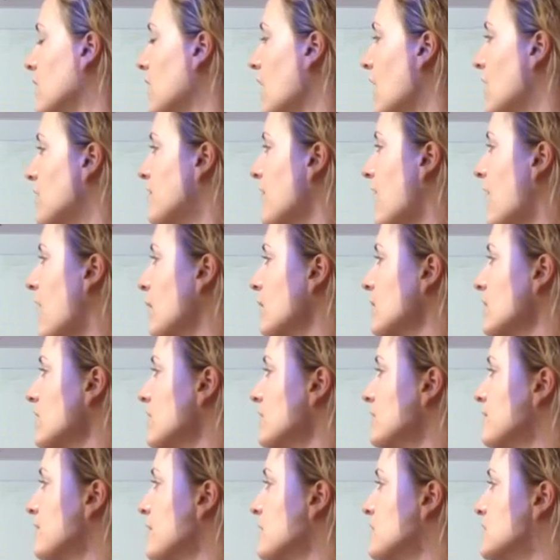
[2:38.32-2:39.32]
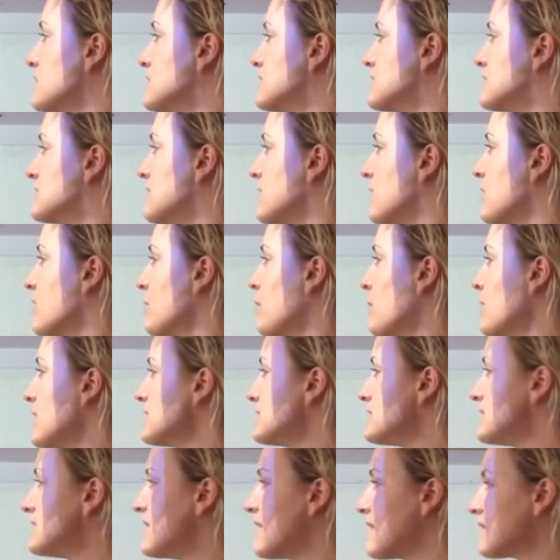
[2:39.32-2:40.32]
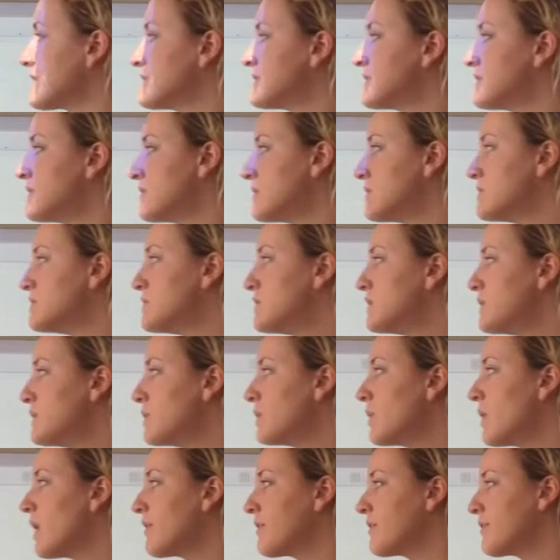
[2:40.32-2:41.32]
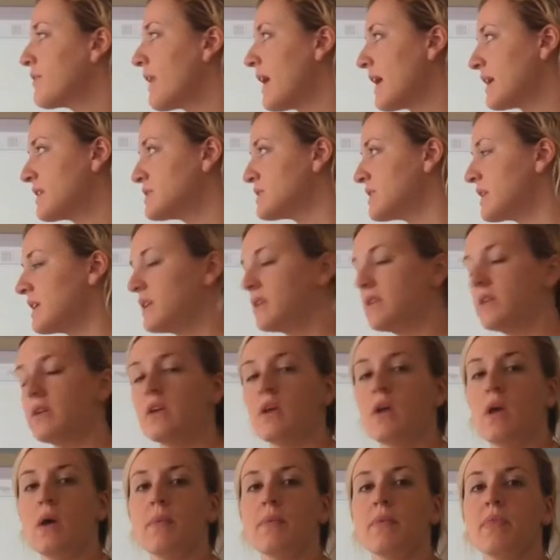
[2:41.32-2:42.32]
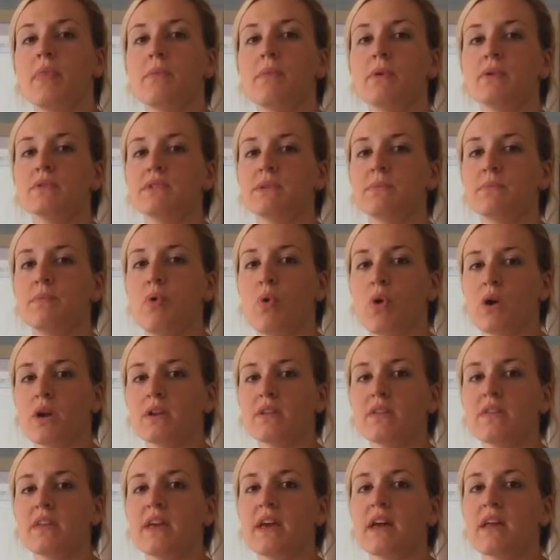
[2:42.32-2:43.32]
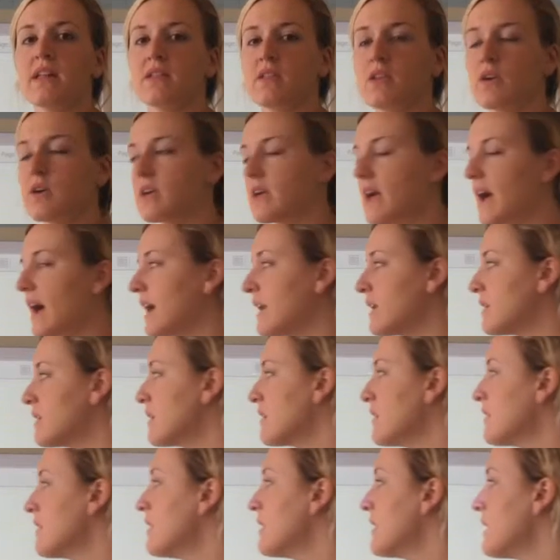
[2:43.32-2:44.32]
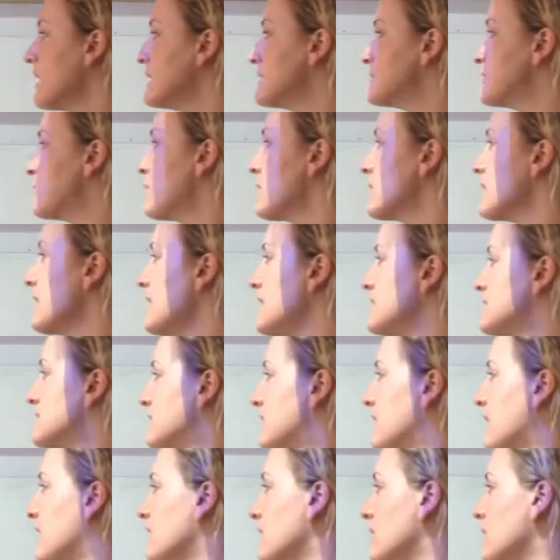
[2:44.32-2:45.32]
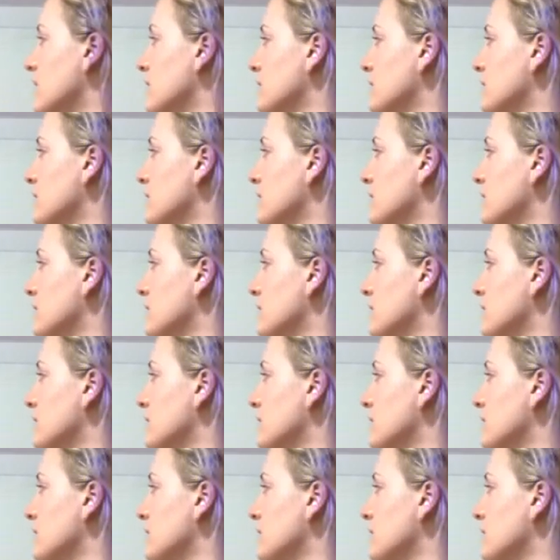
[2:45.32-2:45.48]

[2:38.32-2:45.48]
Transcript: if I want to convert 0.6 to a fraction, the most important thing I look at is place value.